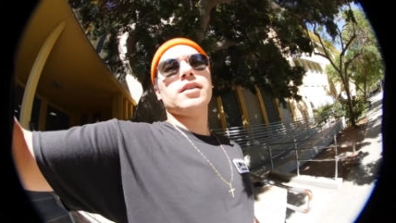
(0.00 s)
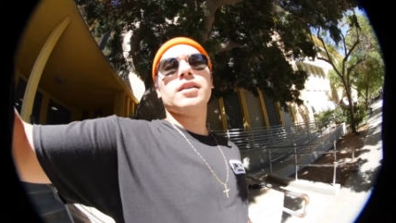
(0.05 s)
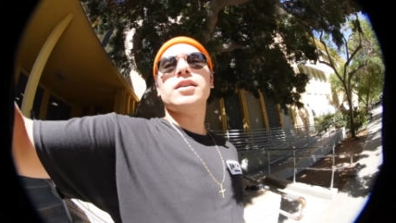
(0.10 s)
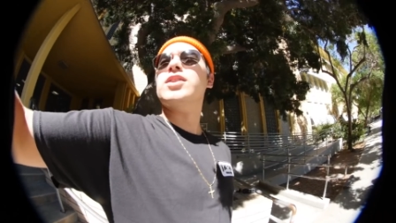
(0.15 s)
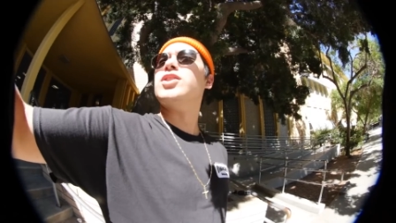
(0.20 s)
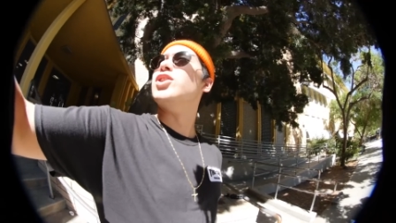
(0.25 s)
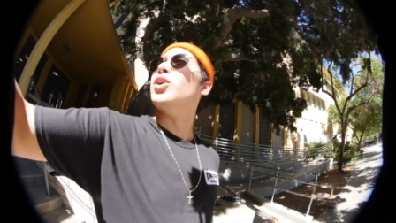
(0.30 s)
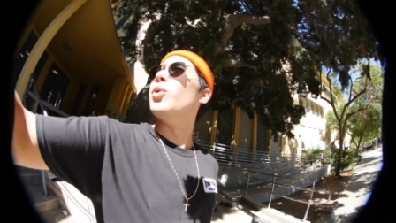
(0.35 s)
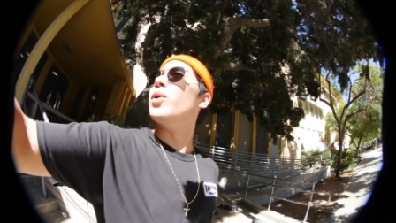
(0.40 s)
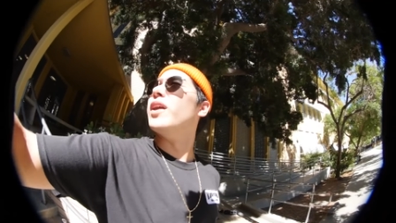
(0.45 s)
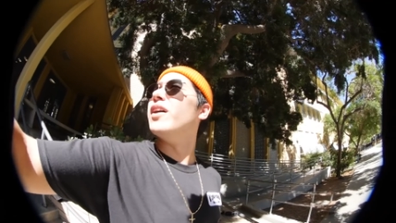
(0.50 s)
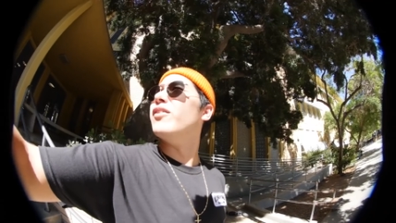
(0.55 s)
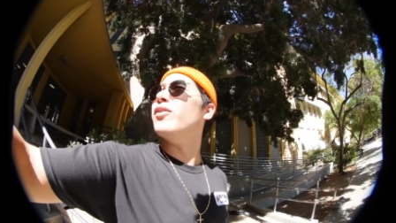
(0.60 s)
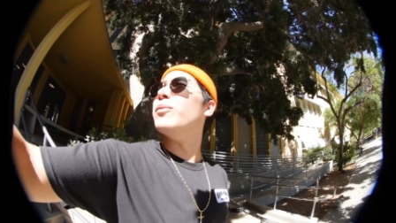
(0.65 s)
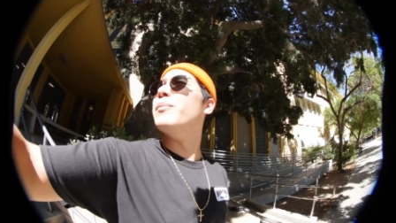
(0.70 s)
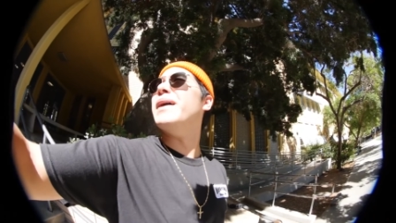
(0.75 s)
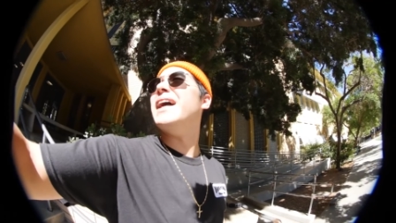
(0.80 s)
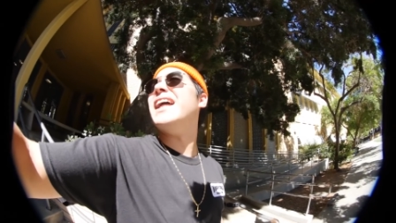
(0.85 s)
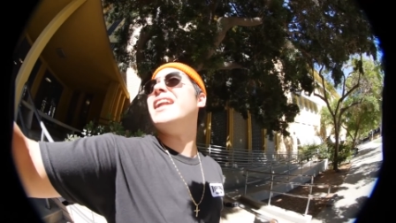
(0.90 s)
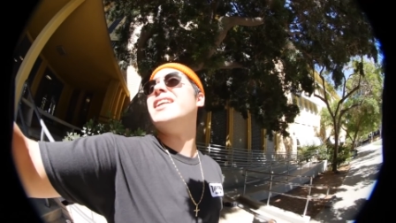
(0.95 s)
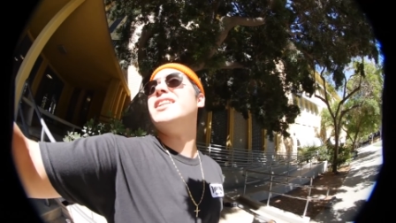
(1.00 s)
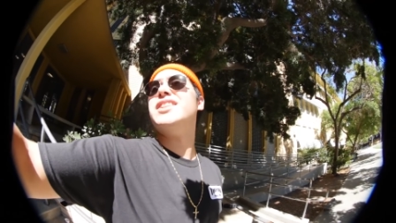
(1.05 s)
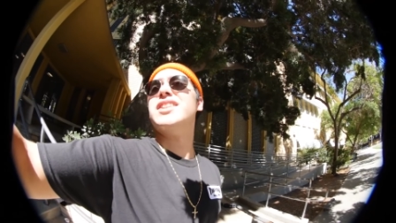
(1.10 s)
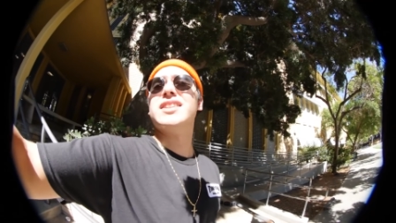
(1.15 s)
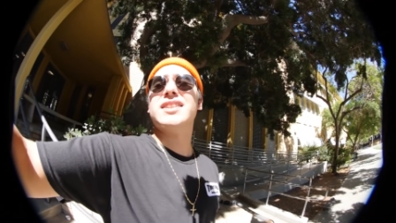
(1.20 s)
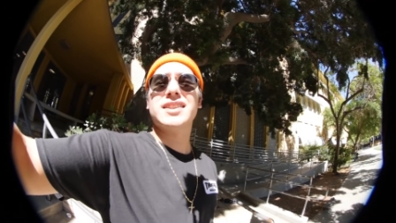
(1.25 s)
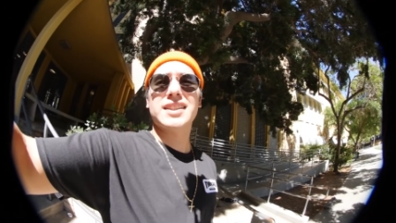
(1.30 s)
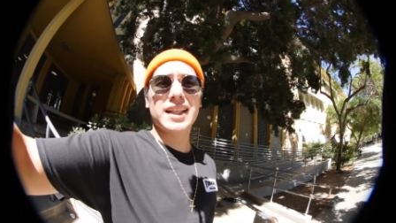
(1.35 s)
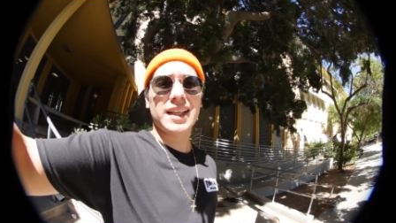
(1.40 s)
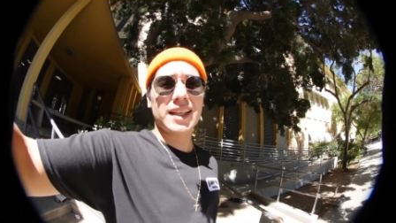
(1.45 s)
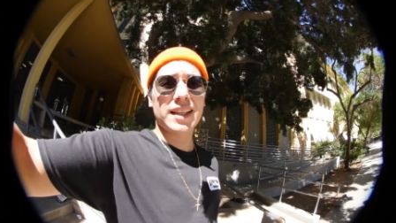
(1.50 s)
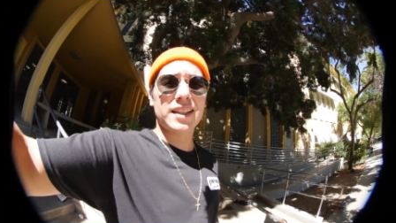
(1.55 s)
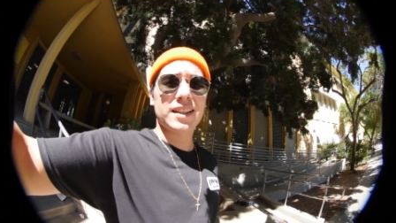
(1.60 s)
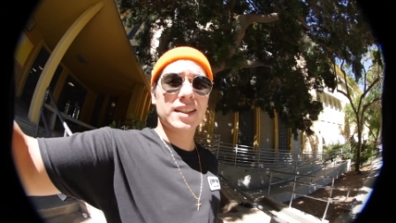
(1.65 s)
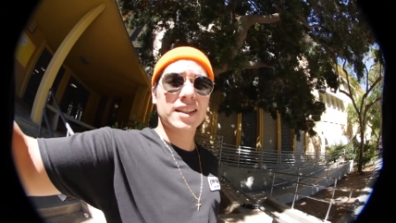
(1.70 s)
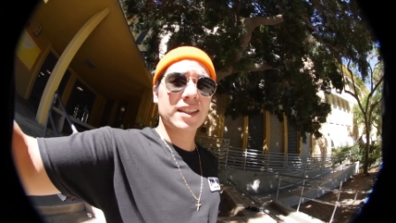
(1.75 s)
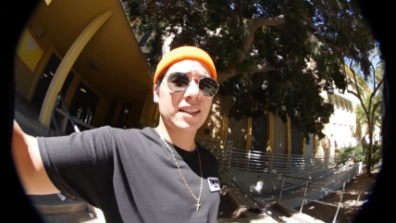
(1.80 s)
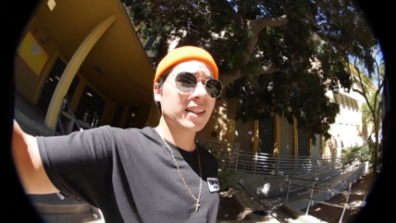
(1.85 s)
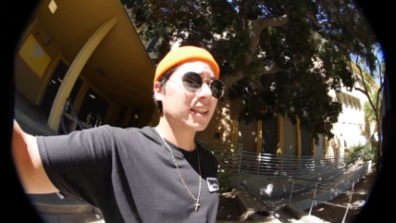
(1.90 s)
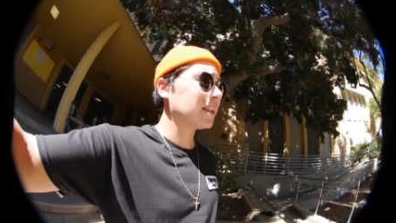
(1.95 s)
So whatever Manny just said,
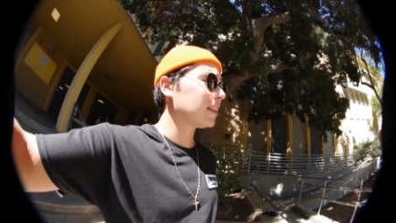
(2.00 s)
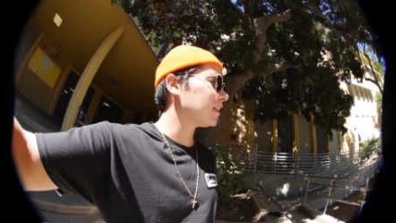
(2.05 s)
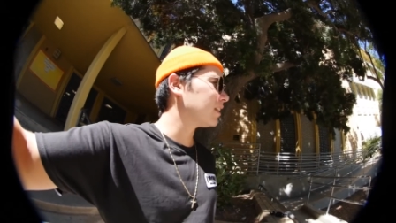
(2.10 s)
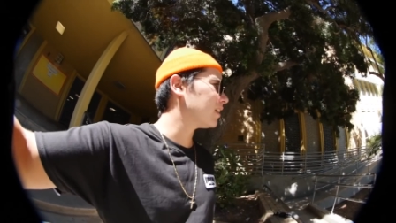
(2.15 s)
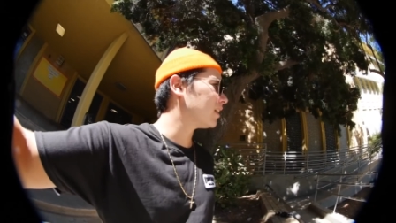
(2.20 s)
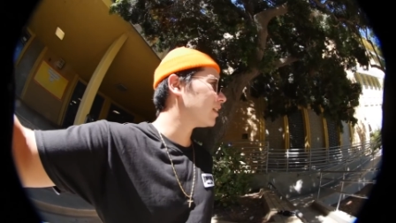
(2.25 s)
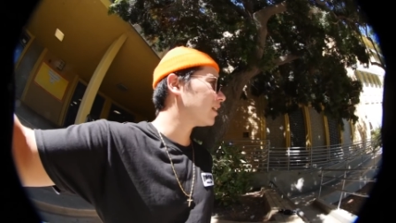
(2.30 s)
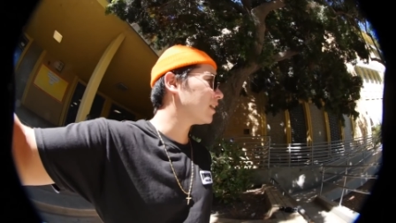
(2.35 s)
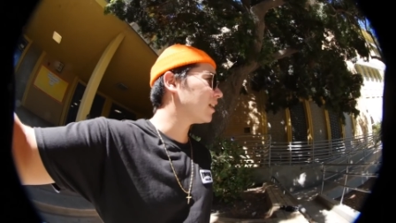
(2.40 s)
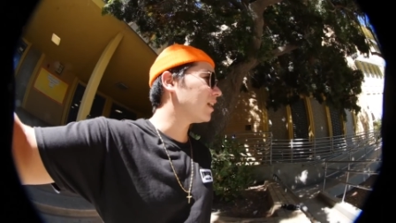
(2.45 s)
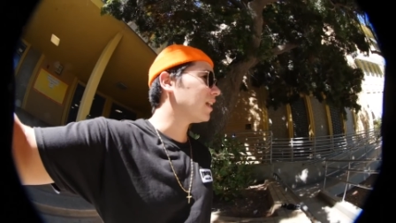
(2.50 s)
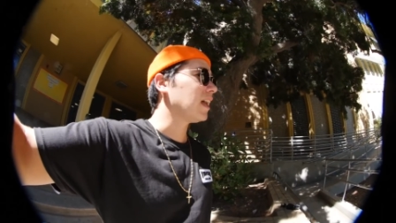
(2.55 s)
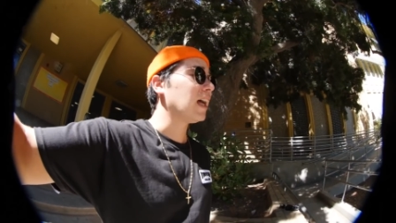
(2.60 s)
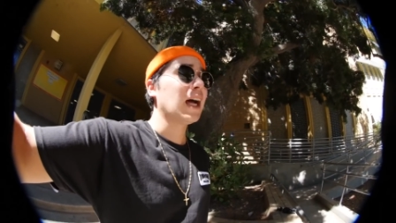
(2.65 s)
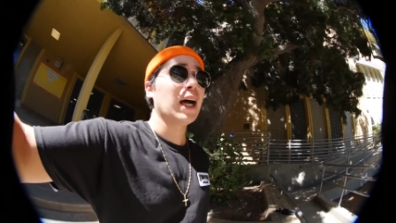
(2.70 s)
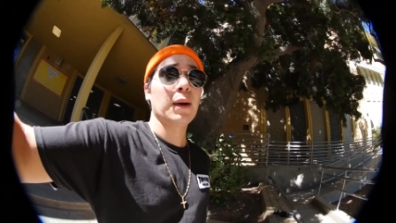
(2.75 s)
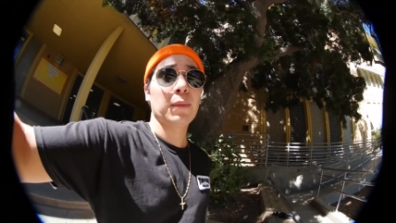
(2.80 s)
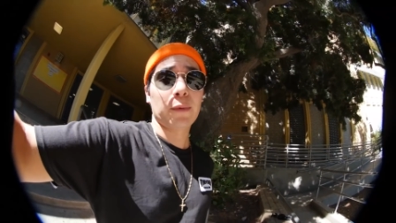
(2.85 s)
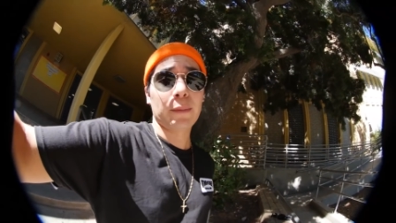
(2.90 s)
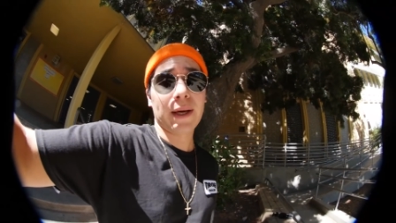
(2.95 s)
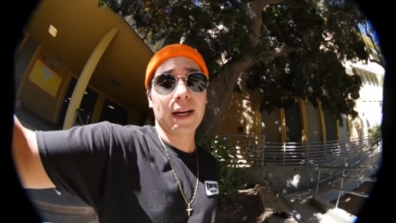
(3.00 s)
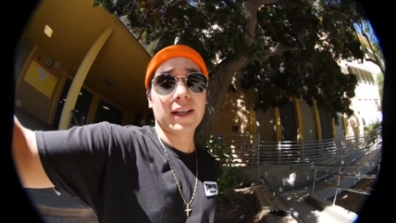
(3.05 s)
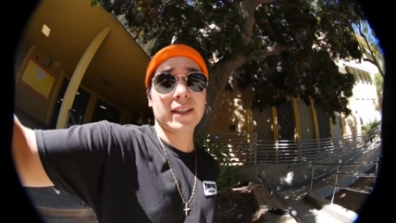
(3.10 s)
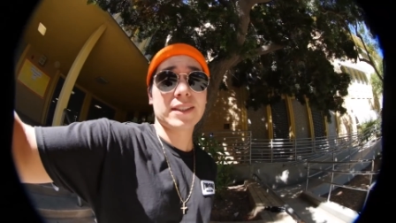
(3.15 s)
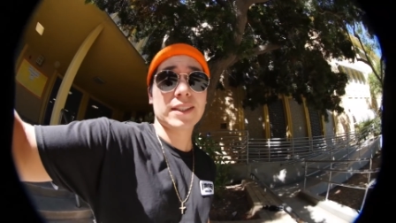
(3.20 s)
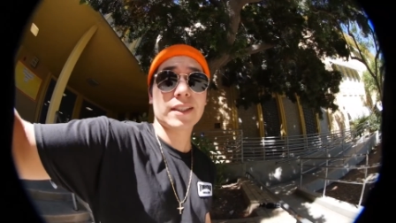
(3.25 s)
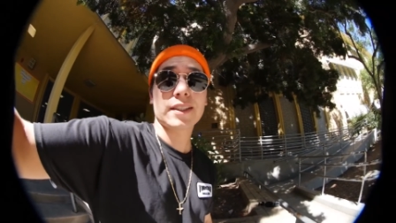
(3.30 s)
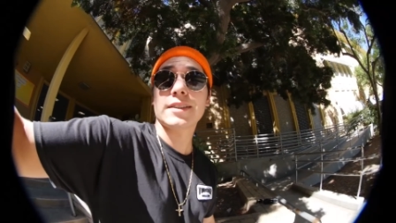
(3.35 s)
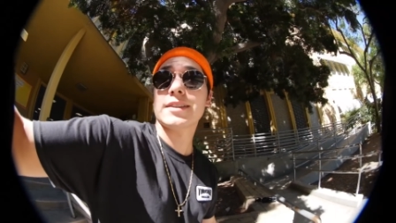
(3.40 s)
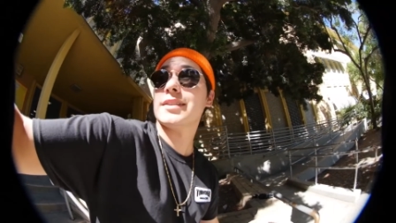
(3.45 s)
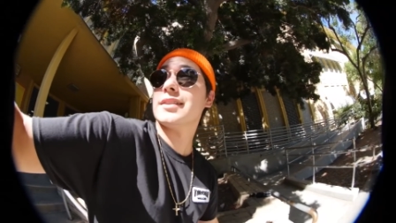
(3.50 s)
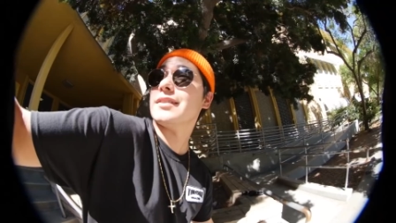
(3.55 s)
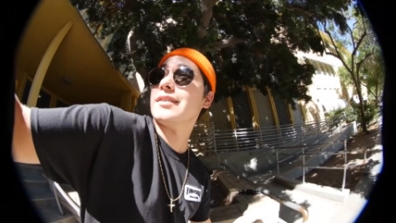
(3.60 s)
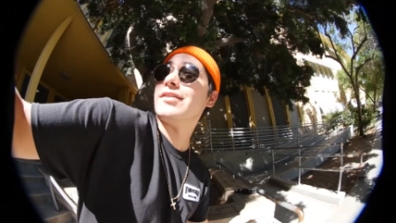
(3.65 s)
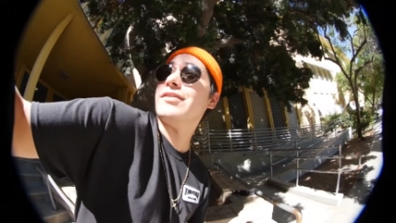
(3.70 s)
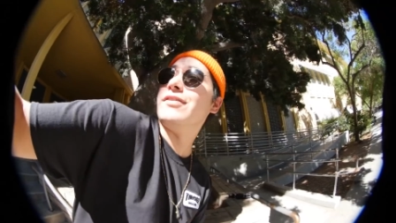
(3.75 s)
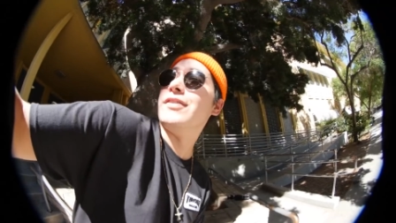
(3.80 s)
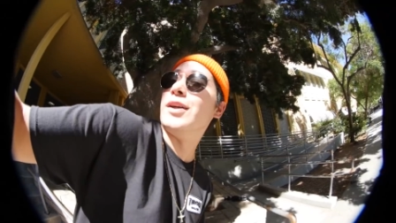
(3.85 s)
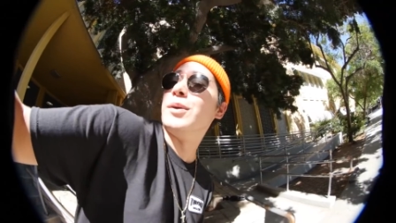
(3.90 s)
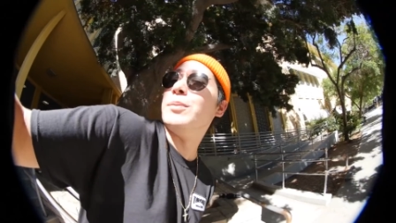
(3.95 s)
I'm about to just
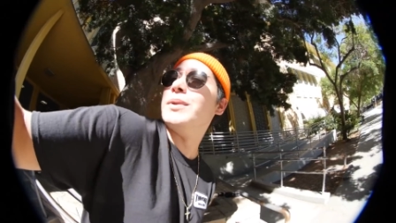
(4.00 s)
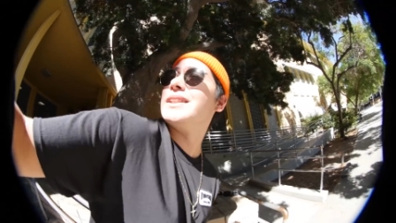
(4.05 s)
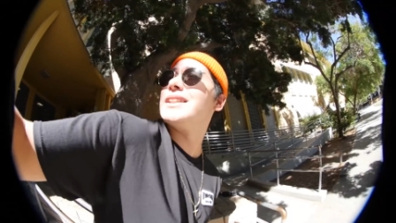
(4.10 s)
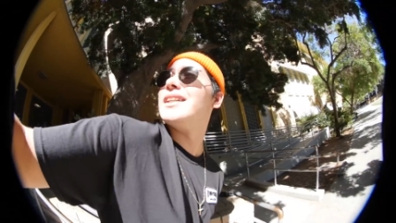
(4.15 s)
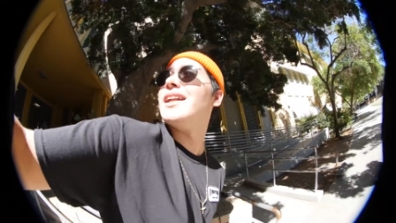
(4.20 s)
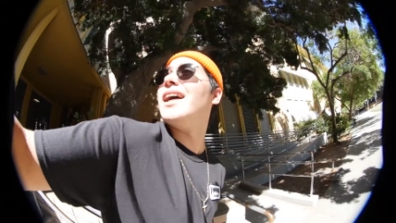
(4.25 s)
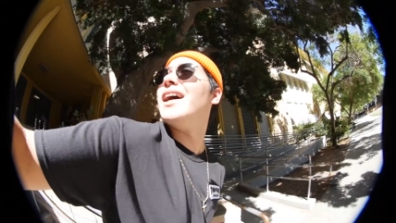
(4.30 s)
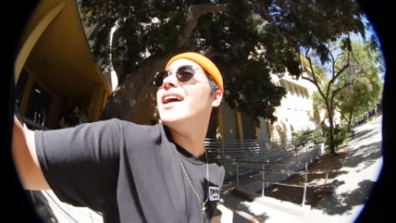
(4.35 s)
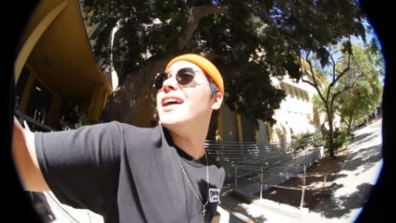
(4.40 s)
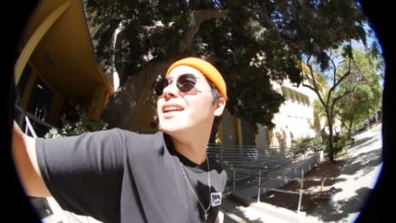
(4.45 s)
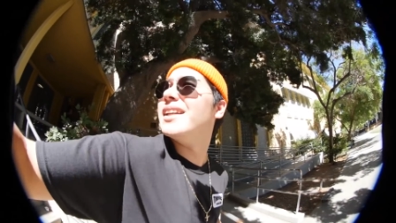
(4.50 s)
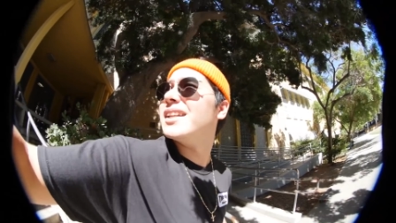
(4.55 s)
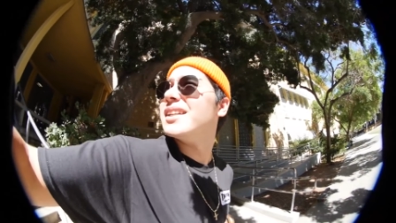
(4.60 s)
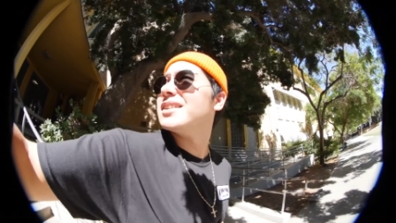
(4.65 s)
film this line.